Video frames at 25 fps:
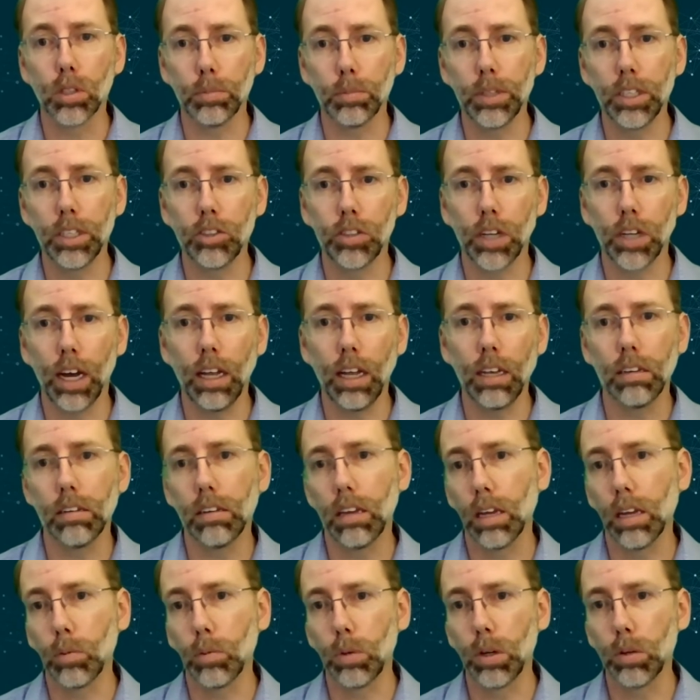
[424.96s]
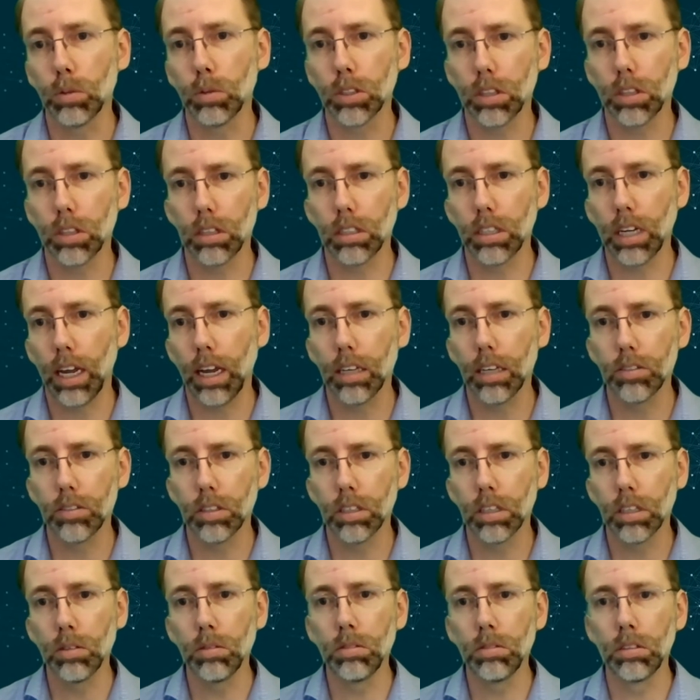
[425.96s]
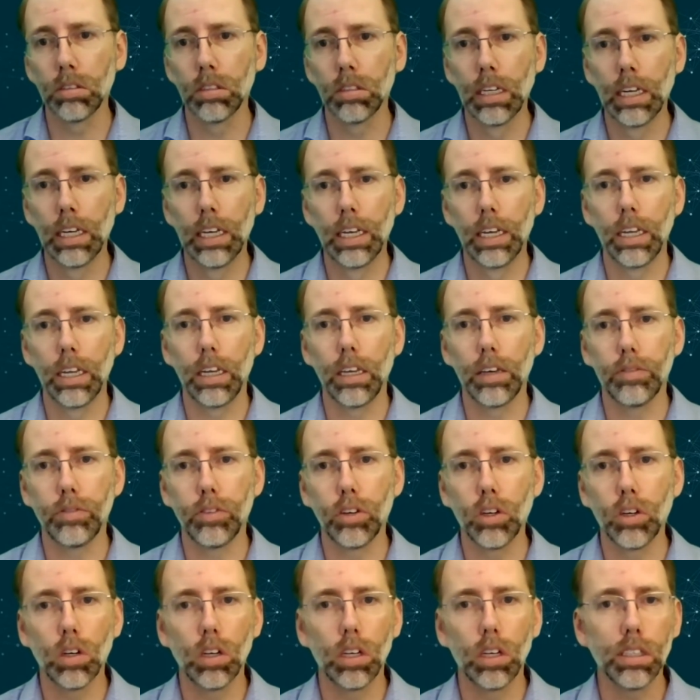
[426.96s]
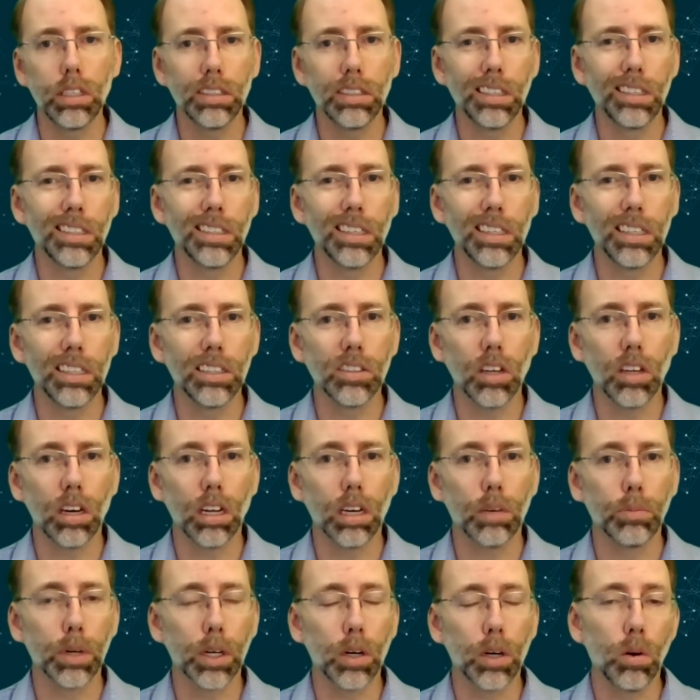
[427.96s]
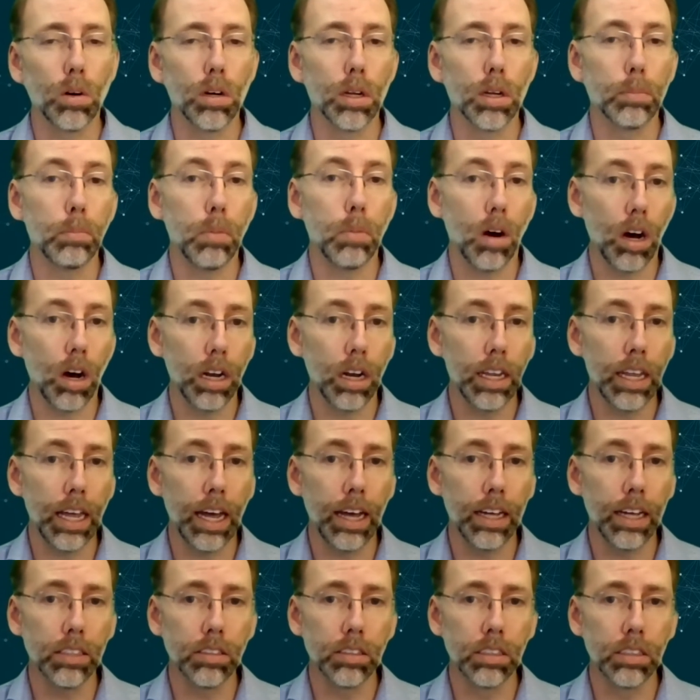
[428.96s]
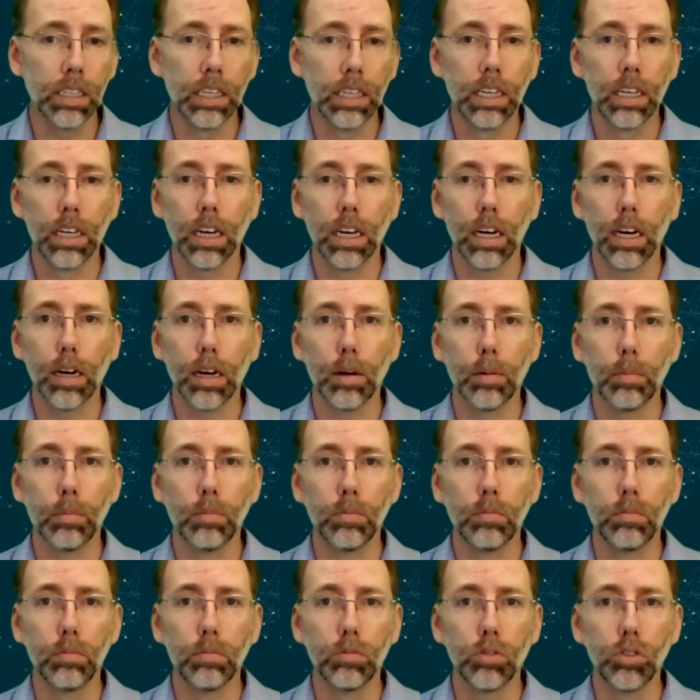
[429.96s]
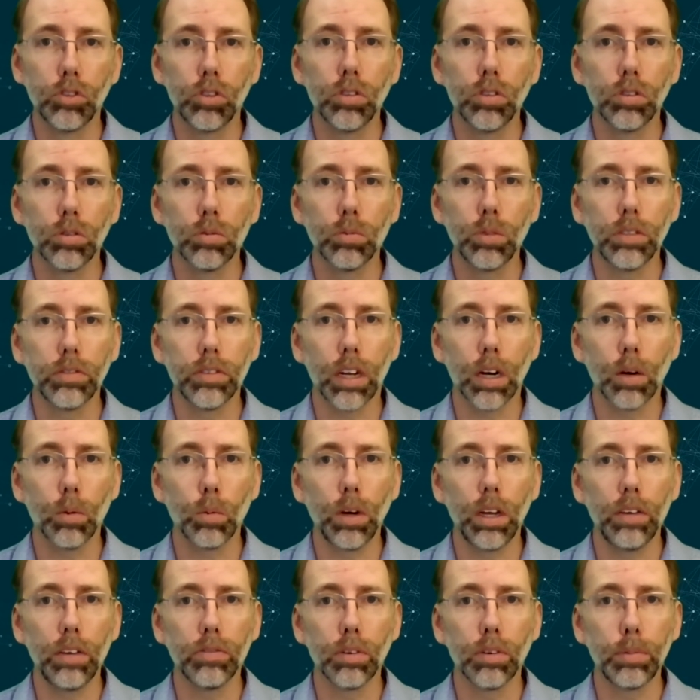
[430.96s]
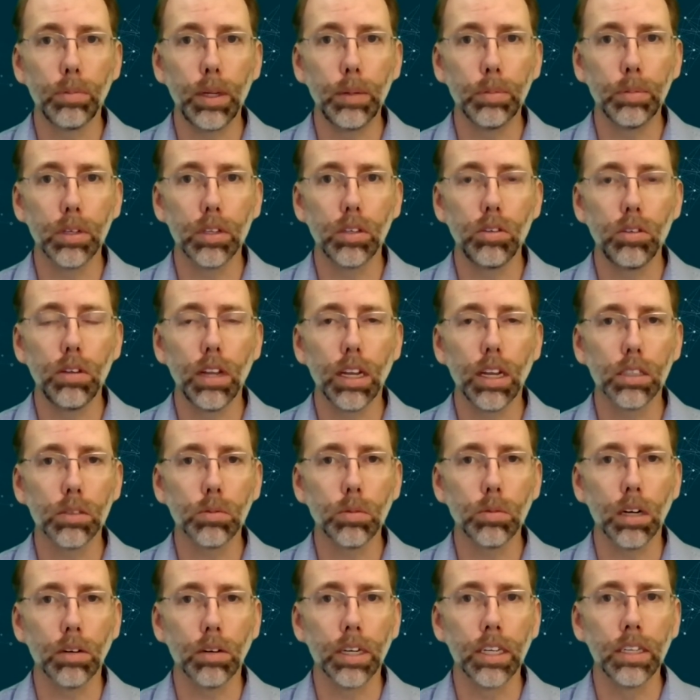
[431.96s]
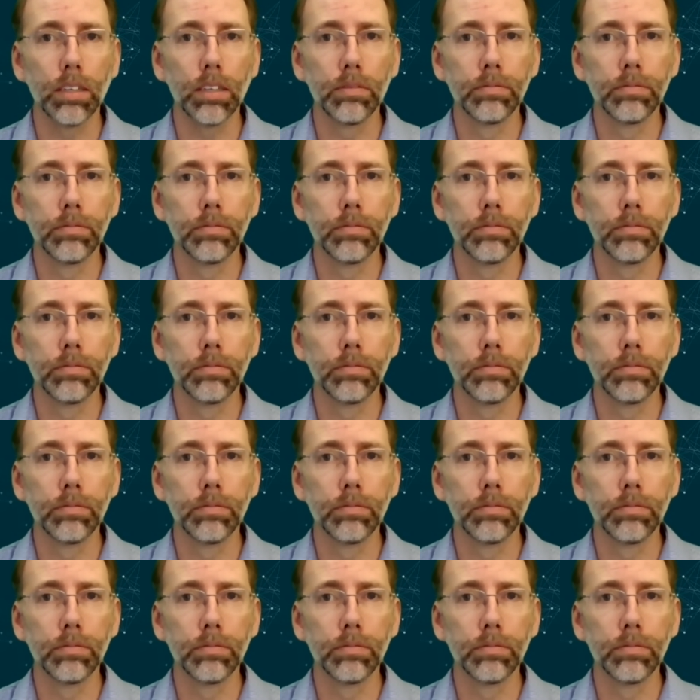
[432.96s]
in the chat and we will start to answer those. If you're listening to this on a recorded podcast, Susan, we've got a way for people to do that as well, right?